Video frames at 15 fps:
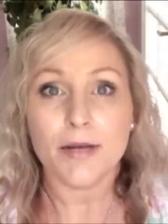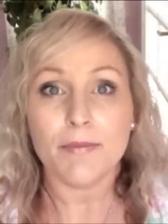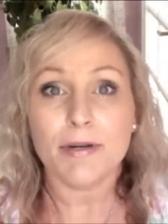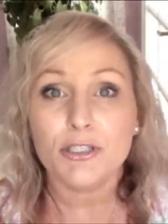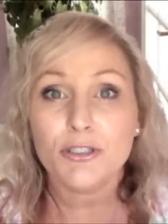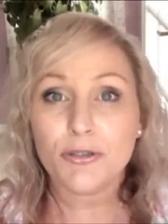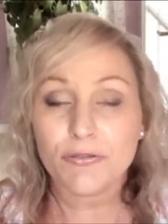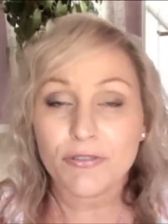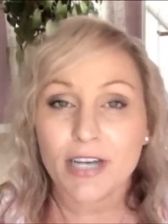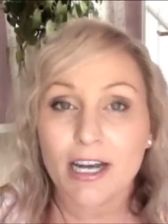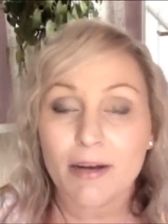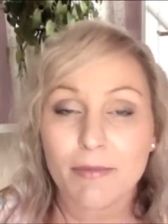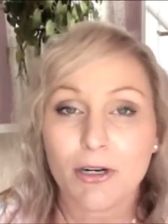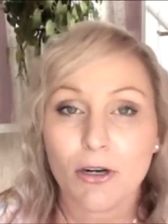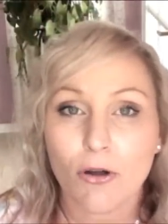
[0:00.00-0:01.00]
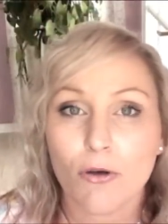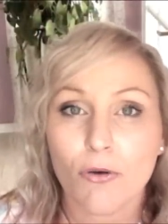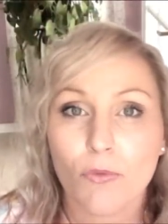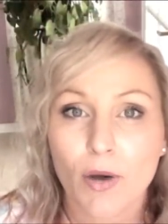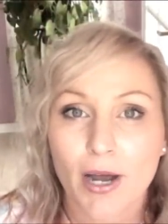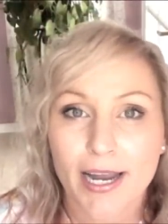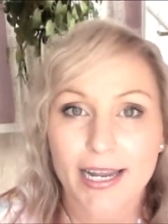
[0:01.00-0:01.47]
But you've come a
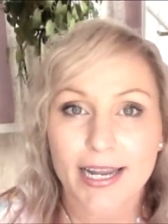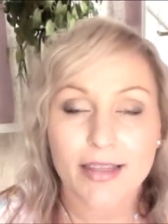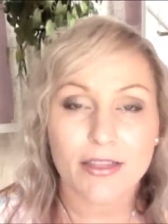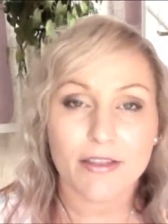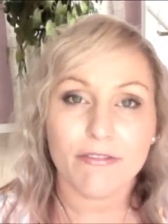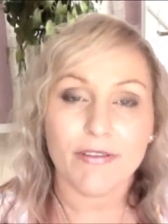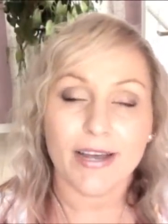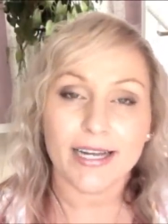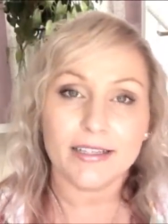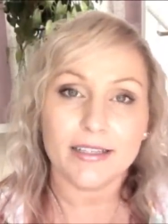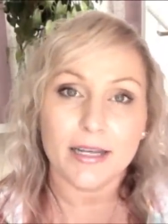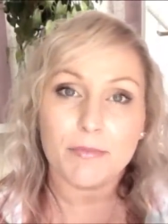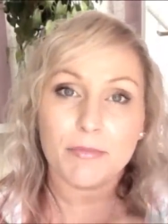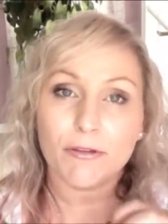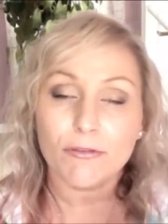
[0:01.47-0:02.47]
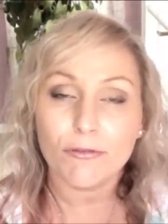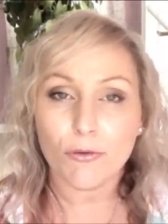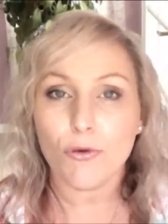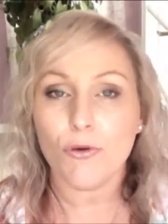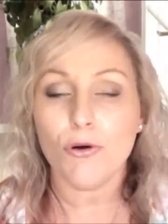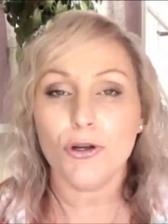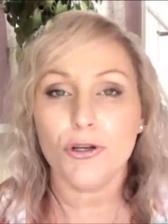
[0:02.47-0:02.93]
long way in the fact that
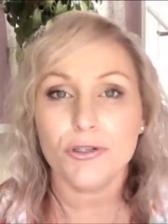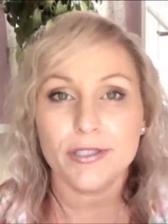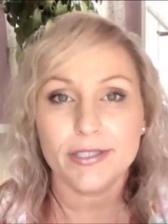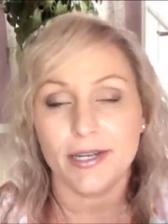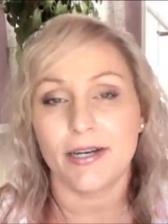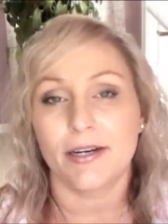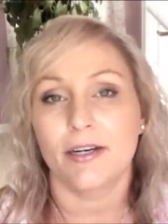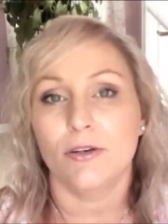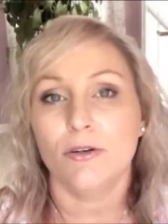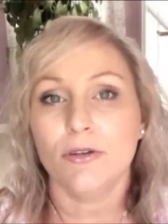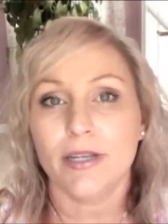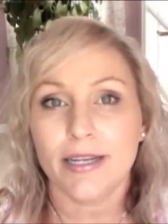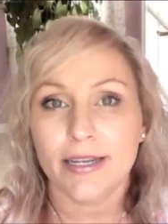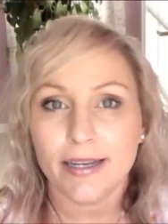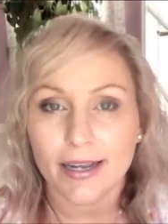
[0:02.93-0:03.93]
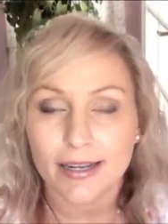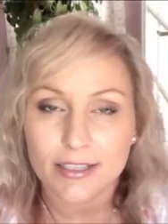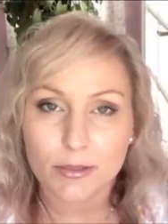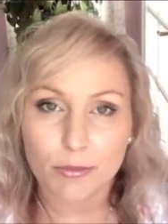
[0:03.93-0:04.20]
before you started looking at